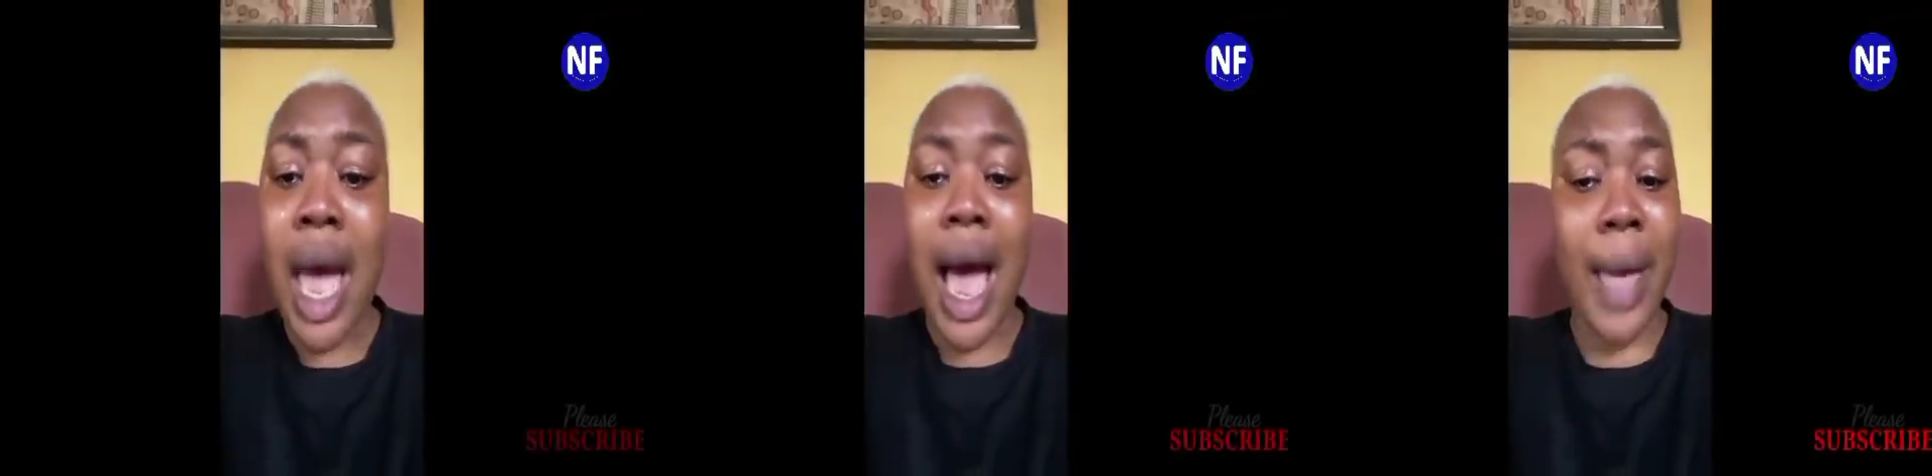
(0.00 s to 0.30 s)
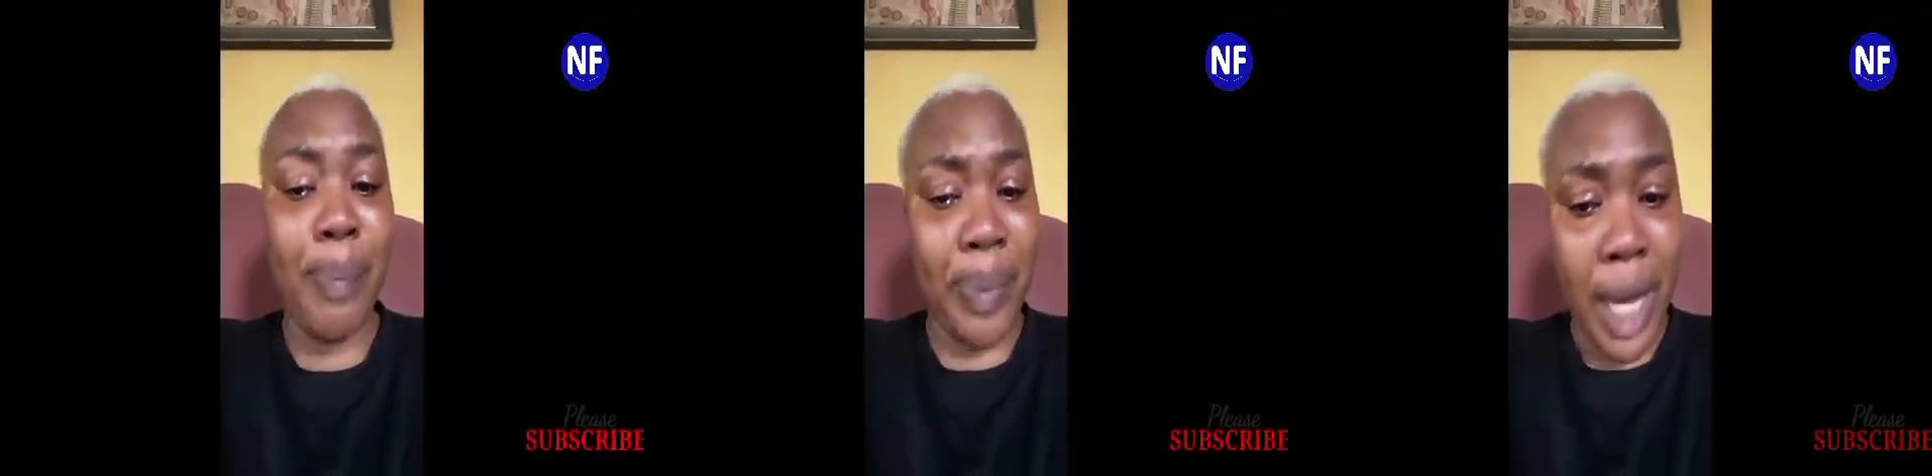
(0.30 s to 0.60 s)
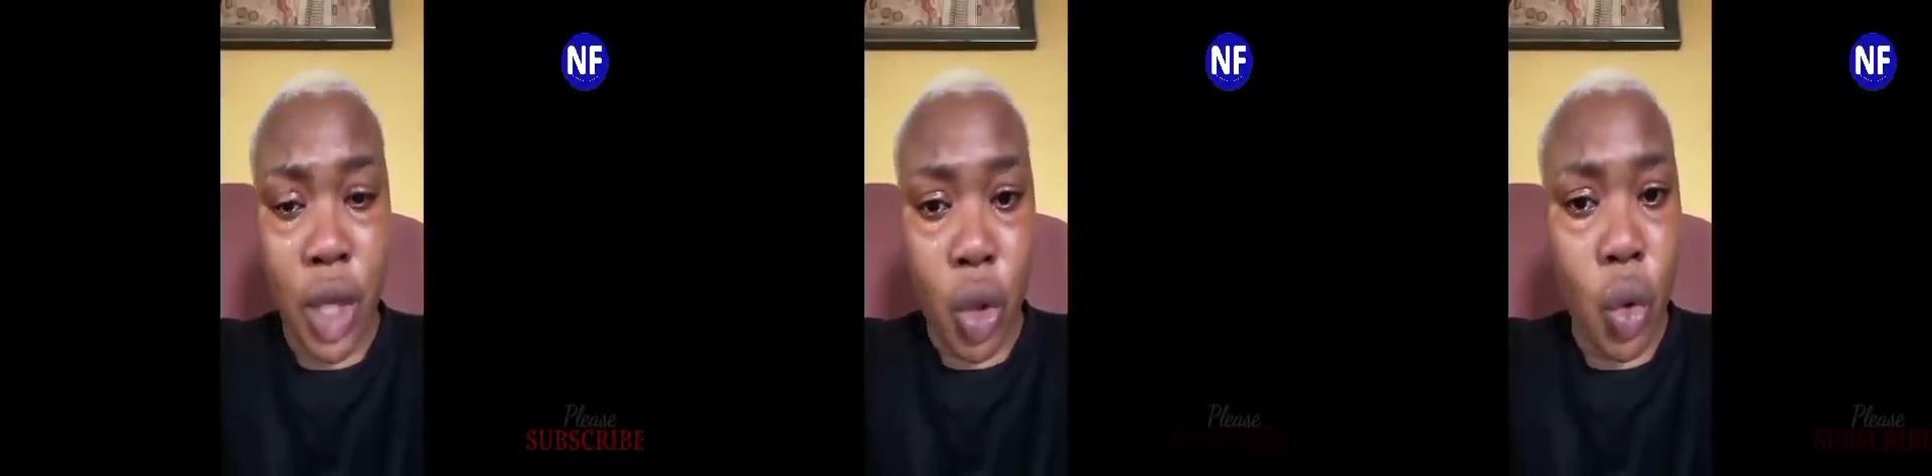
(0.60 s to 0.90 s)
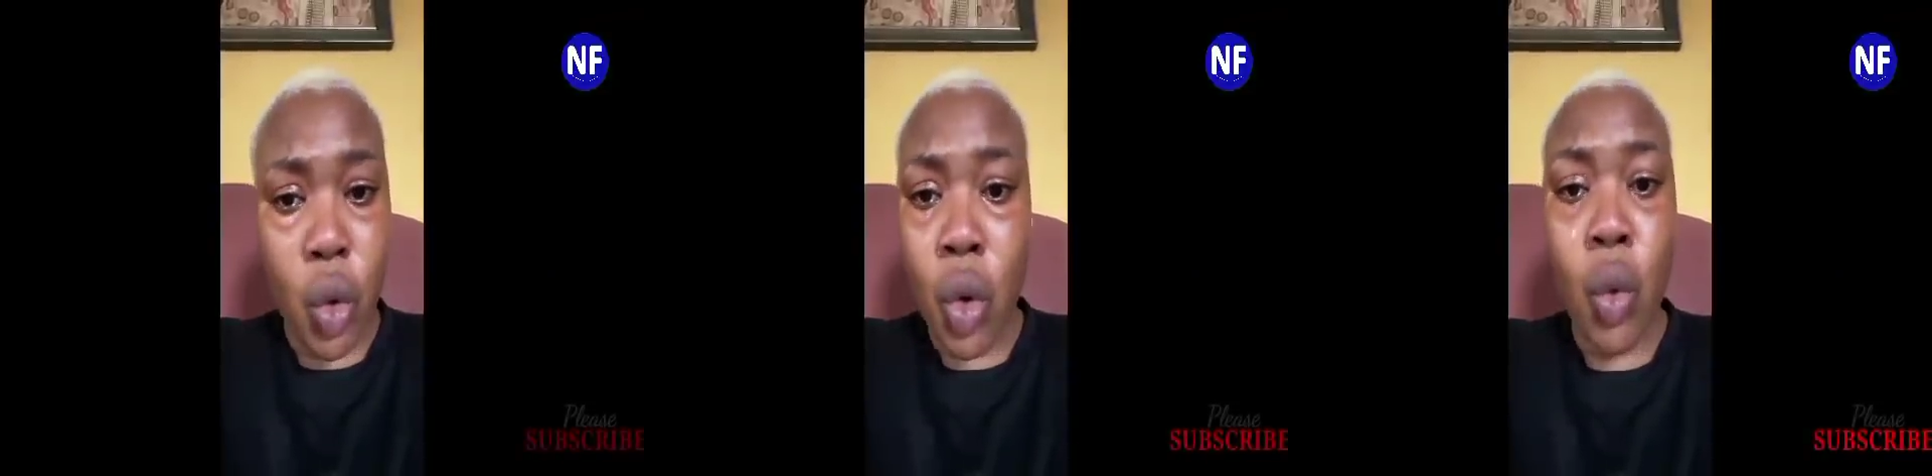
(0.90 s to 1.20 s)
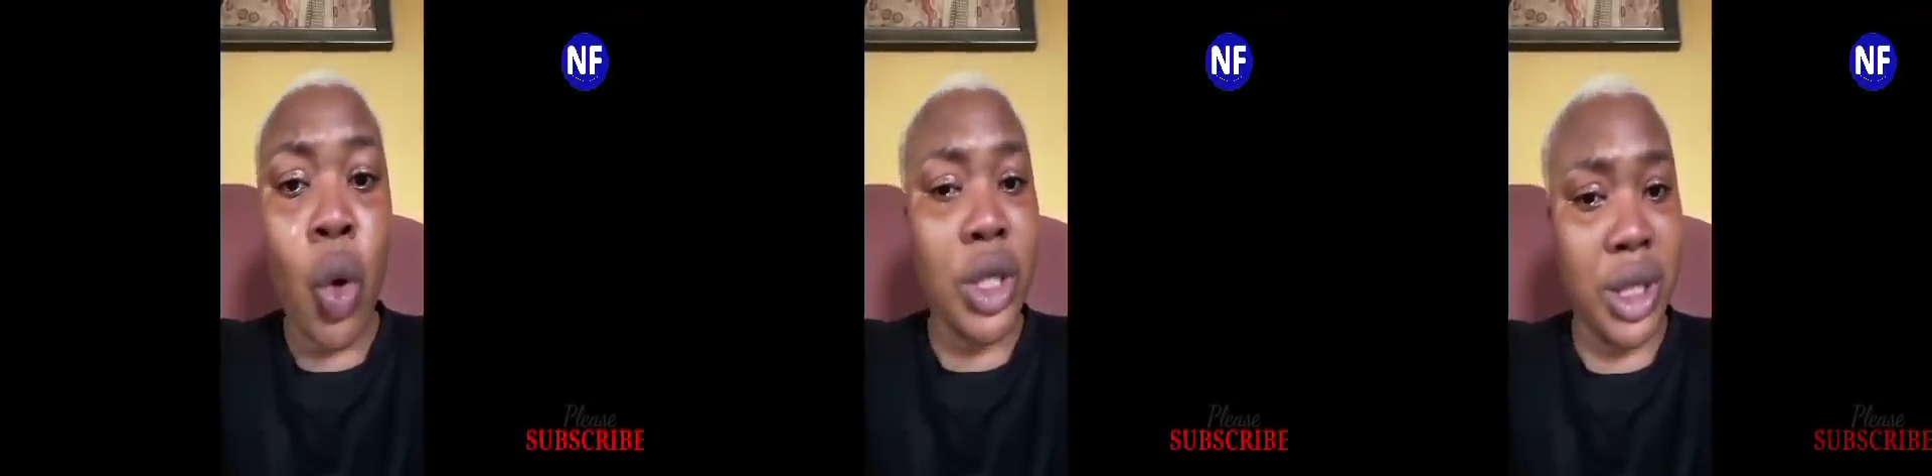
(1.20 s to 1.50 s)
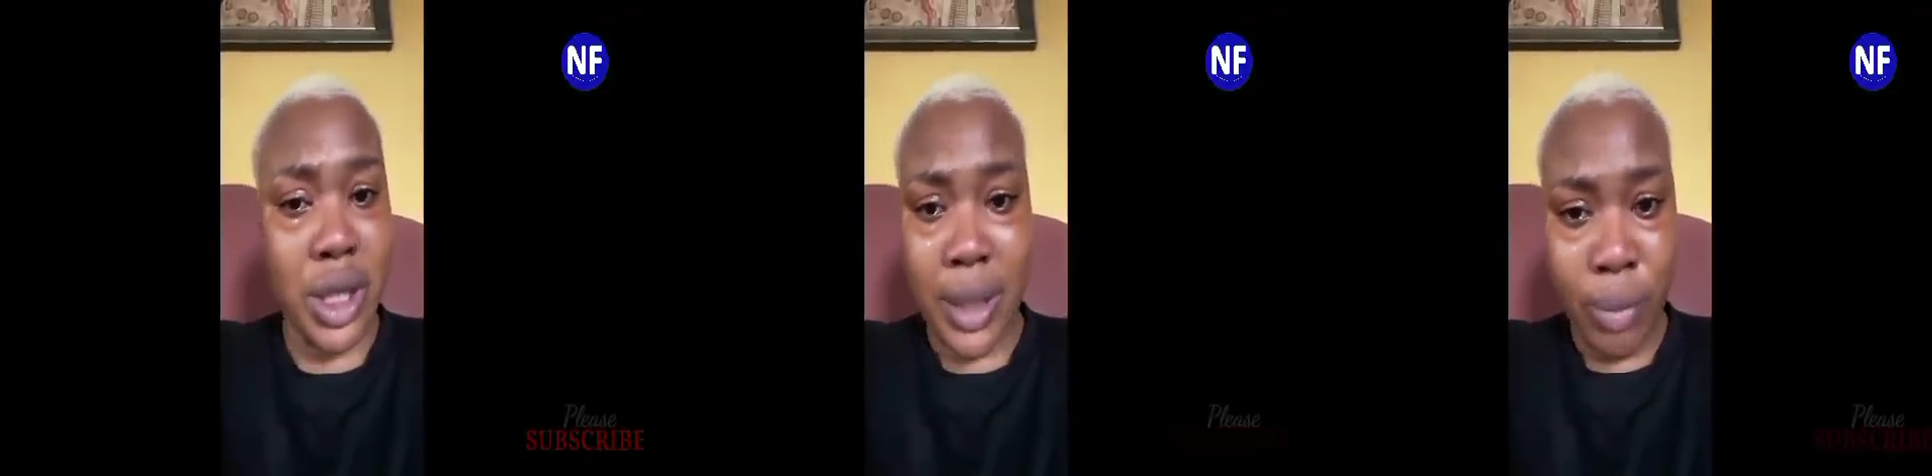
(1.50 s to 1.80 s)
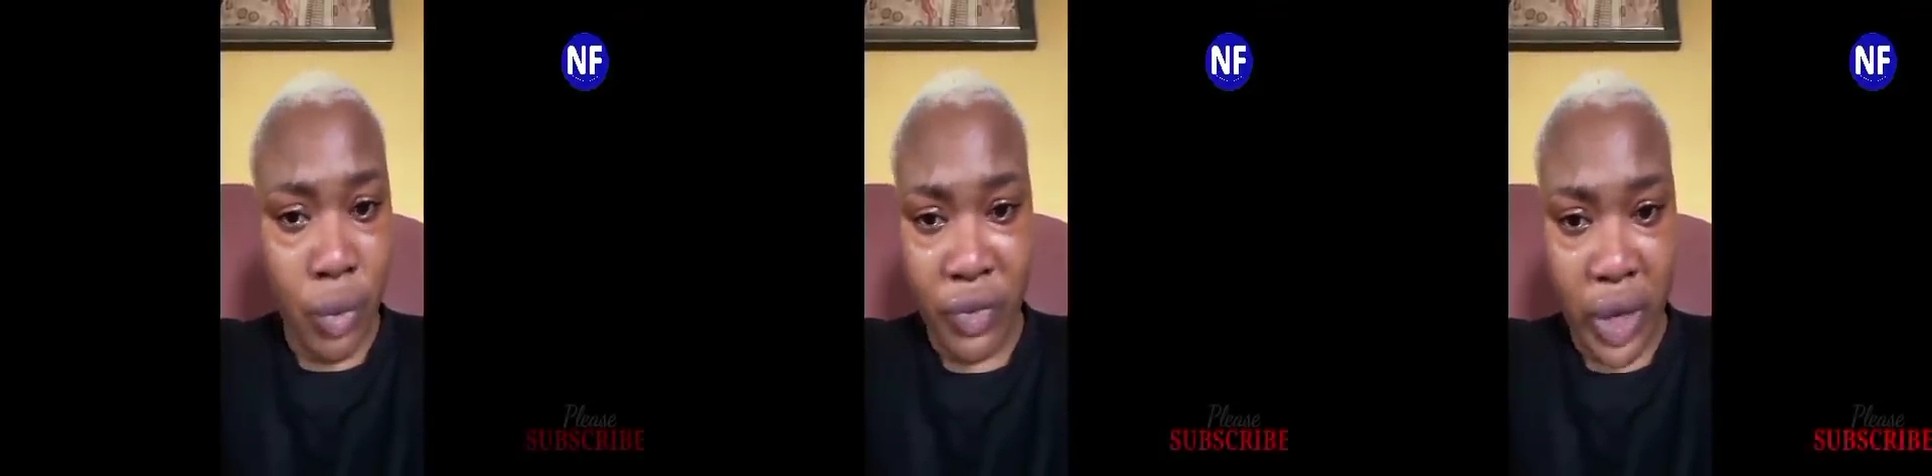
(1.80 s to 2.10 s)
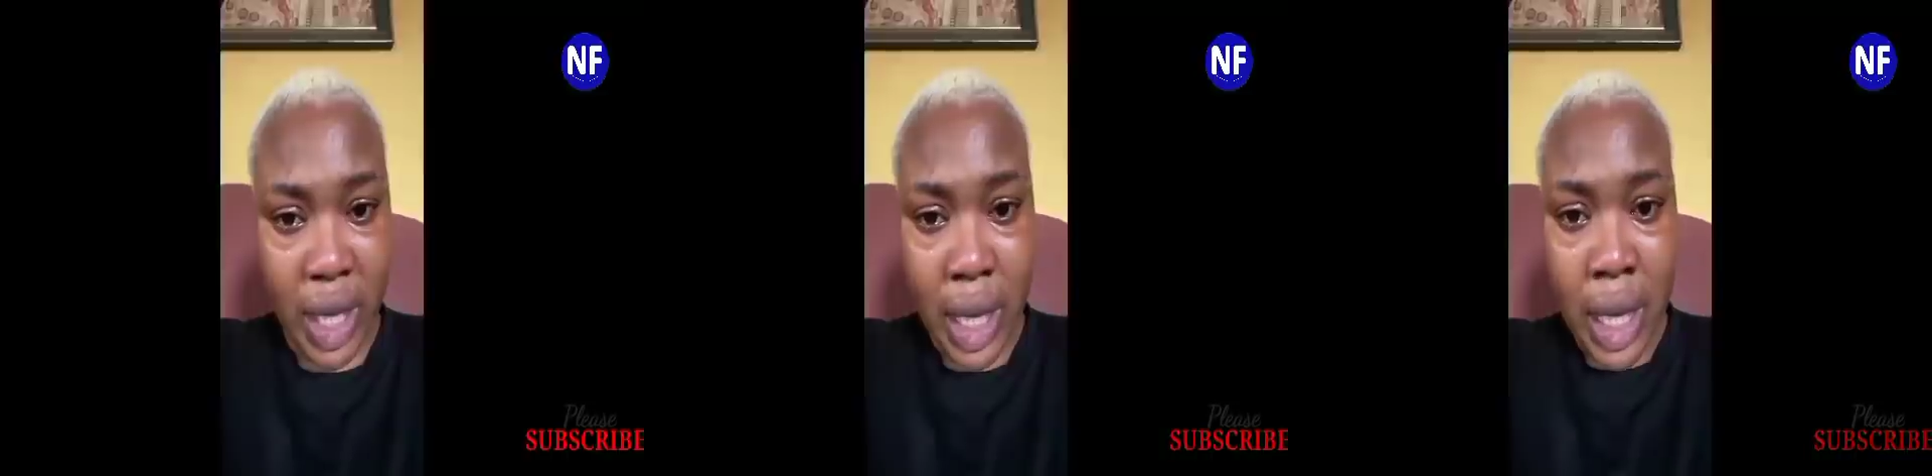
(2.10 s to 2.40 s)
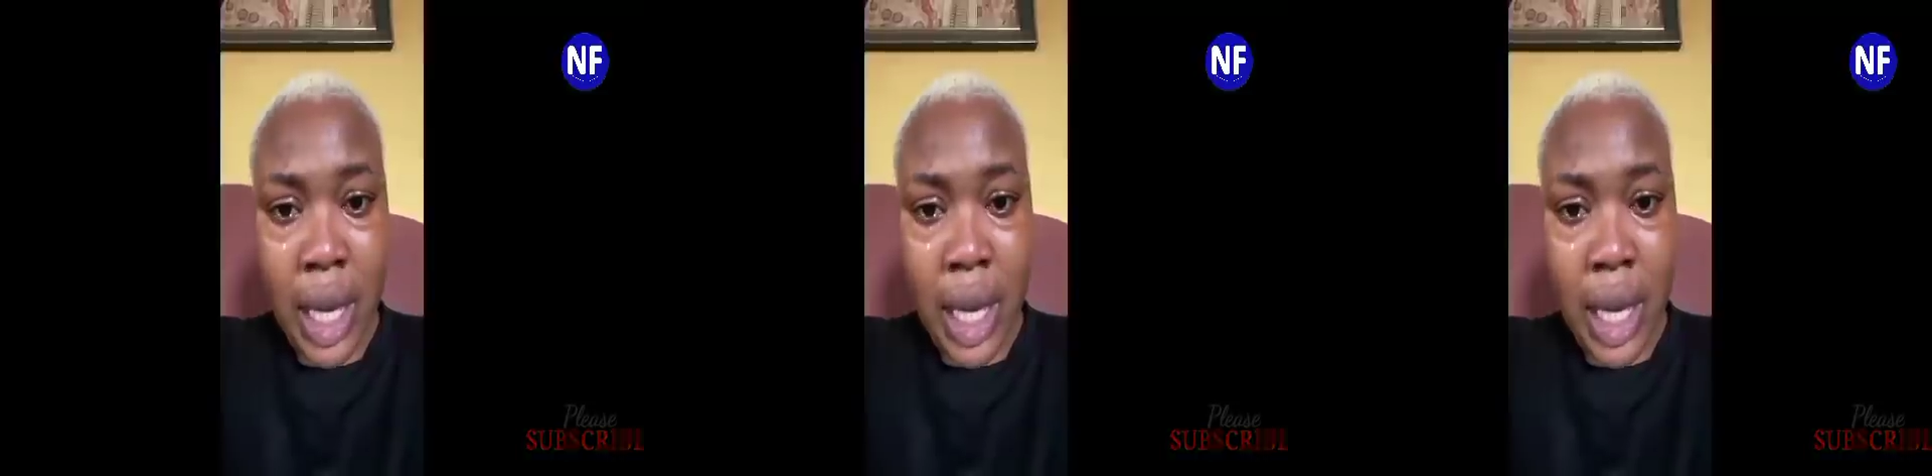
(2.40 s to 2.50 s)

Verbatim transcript: i beg you watch the movie